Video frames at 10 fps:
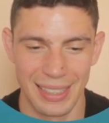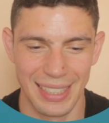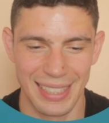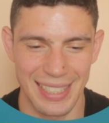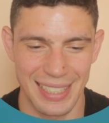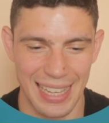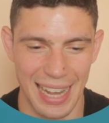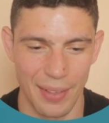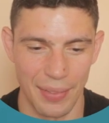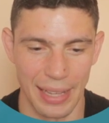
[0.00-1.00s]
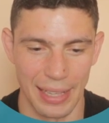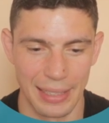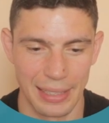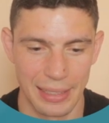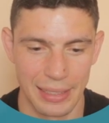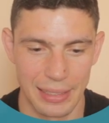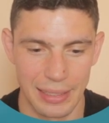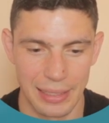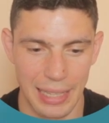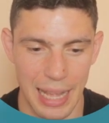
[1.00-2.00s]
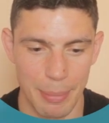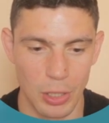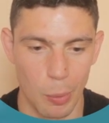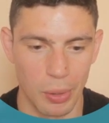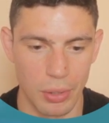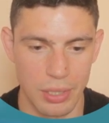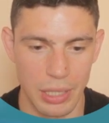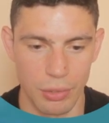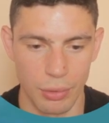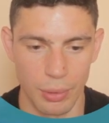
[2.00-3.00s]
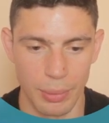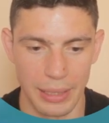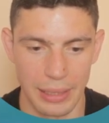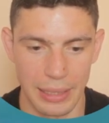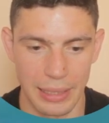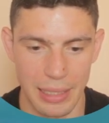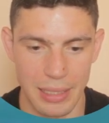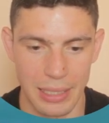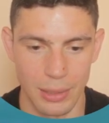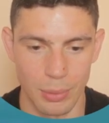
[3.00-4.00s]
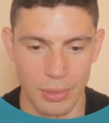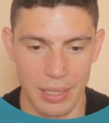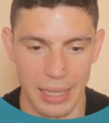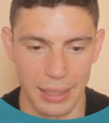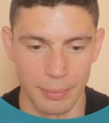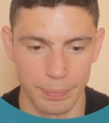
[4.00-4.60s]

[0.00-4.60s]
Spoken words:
let's count that. How many uppercuts he threw in that sequence there.